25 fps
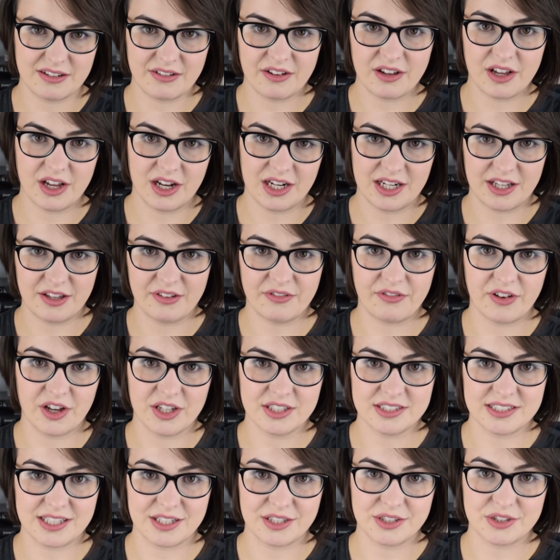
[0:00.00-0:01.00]
early 1st
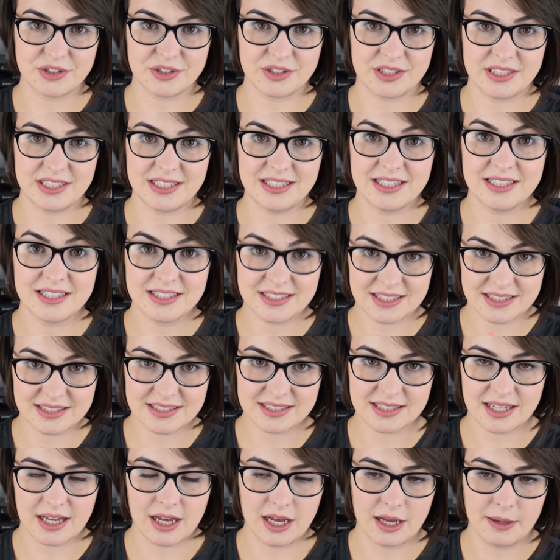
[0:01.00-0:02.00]
century
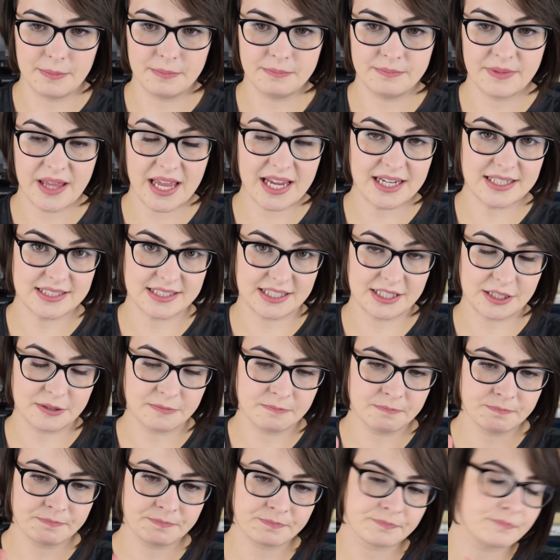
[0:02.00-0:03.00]
AD,
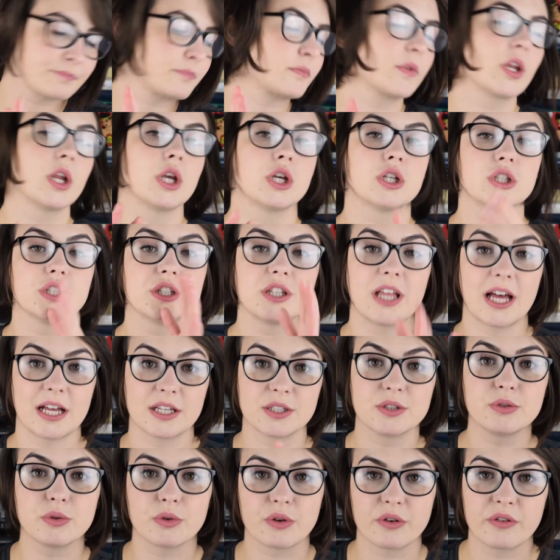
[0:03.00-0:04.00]
that
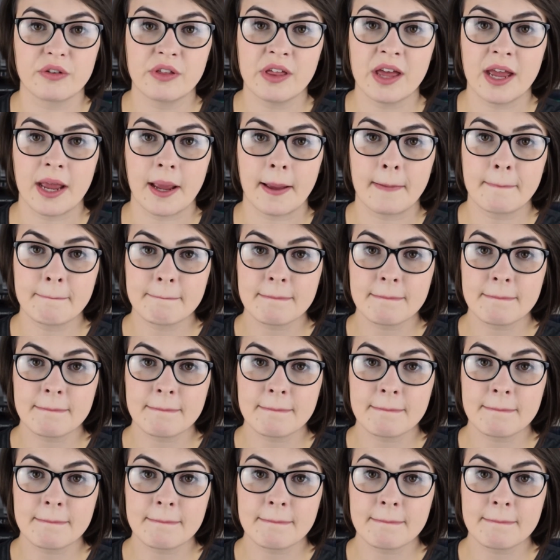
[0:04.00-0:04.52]
sort of thing.